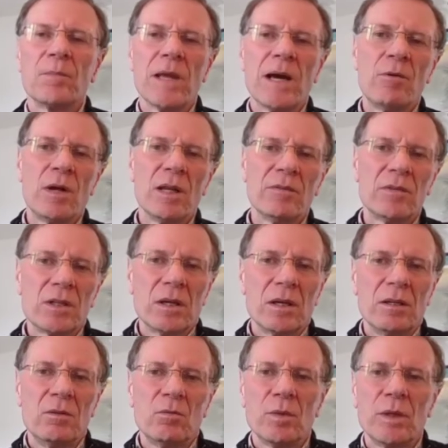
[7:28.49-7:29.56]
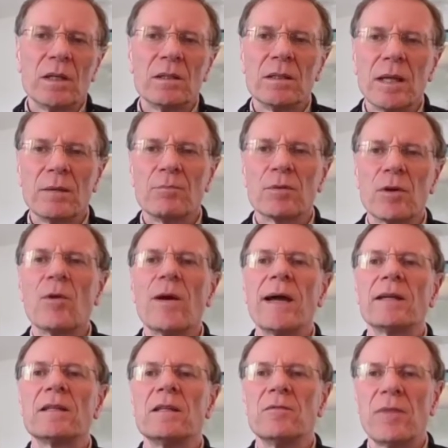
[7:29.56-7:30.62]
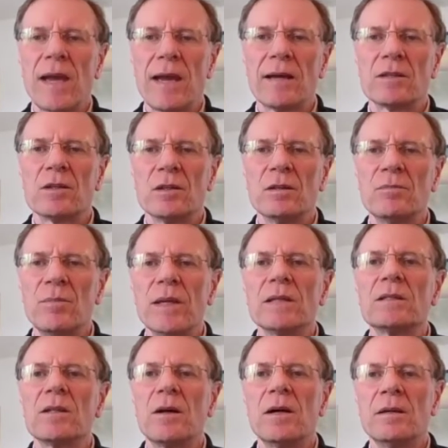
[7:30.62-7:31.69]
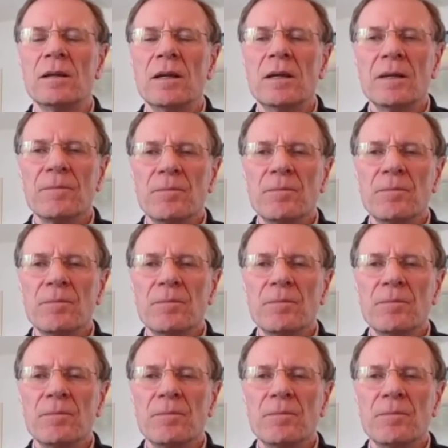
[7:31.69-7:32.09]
now all of a sudden we can take proactive action based on